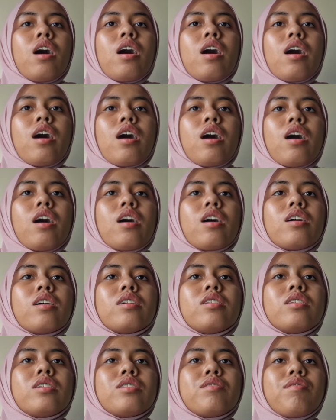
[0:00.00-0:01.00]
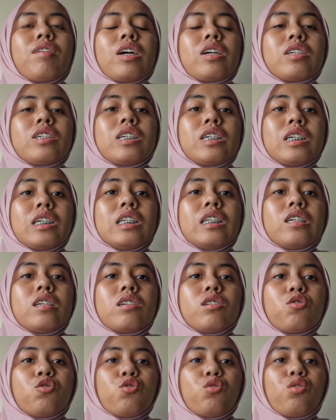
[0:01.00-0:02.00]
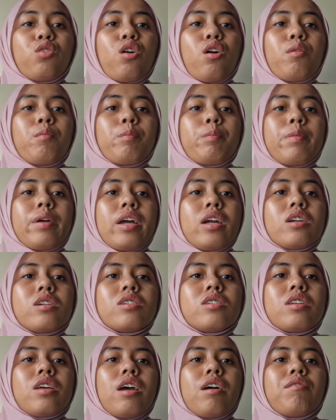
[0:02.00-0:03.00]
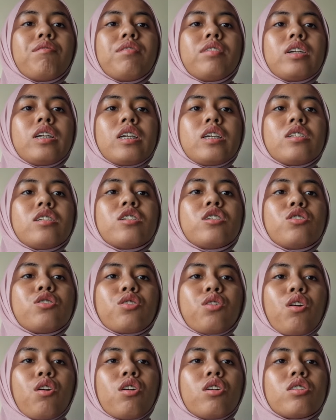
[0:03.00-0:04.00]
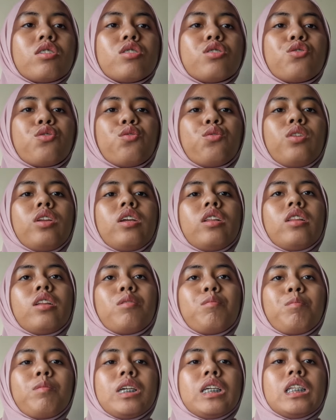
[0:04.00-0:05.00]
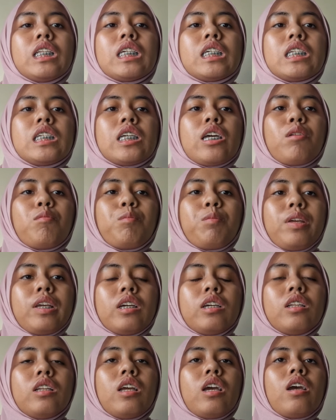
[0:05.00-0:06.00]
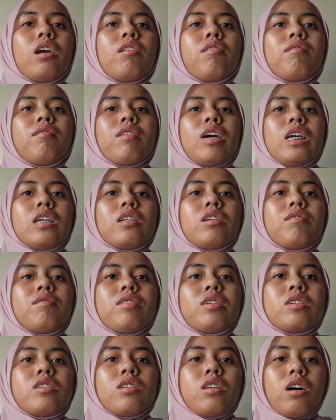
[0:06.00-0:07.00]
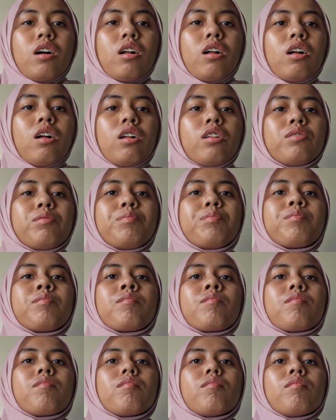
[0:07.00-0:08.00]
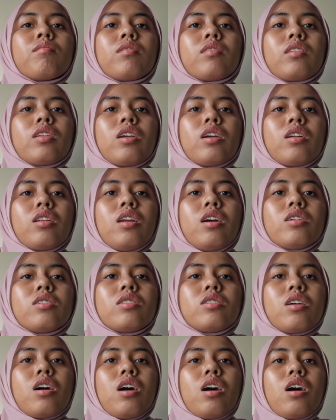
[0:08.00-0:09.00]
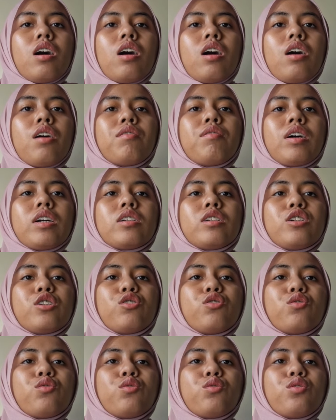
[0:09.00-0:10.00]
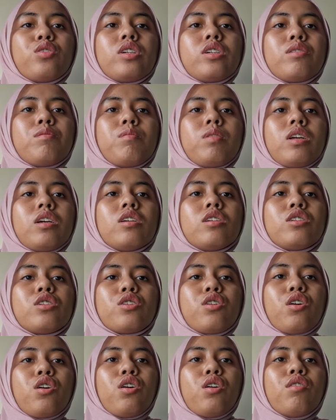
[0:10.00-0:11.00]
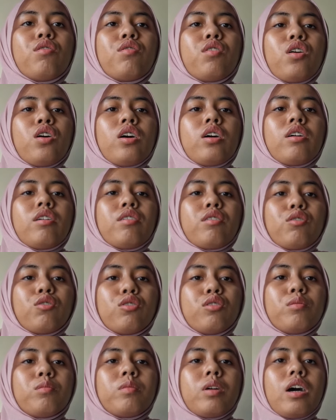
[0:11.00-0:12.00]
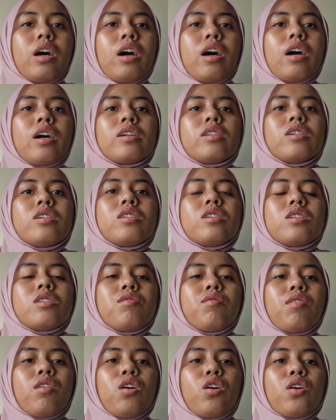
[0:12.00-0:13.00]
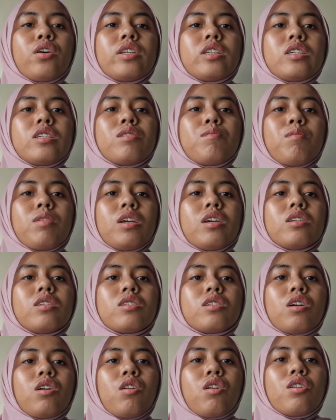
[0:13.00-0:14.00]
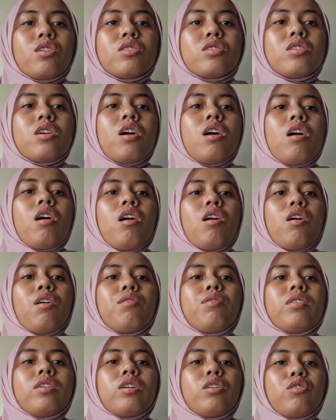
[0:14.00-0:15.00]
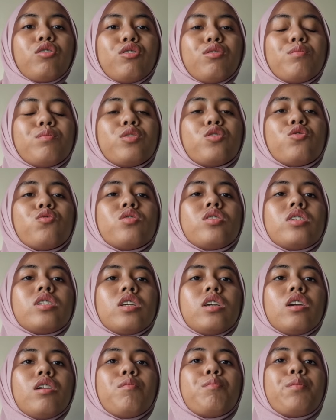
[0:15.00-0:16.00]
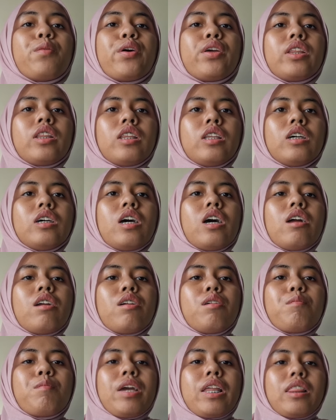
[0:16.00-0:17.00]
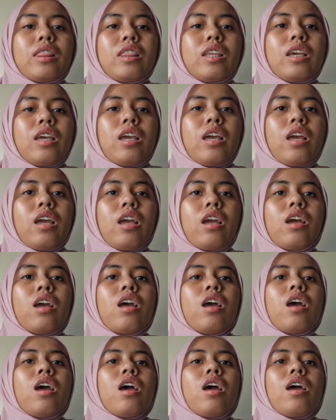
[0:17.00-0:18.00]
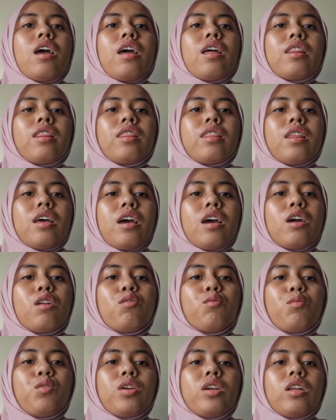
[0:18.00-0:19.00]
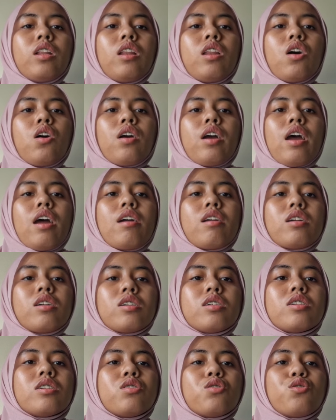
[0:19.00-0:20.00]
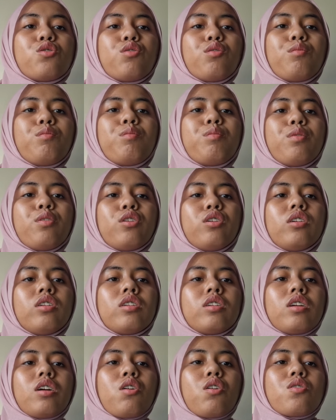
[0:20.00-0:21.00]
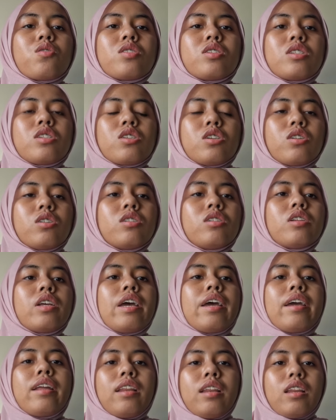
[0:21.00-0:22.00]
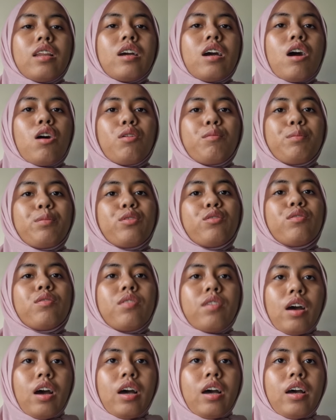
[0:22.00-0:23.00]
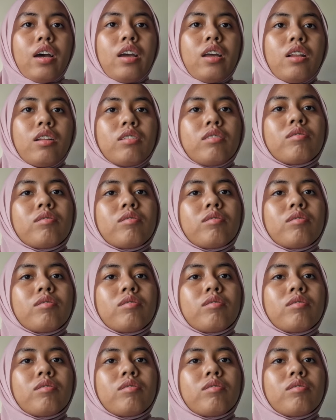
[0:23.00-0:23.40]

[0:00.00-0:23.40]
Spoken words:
This function is to compare average scores to determine the champion and write the result. Next, function to display score for a group. This is for display scores of a group using pointer arithmetic. And then we log errors to both the console and the output file.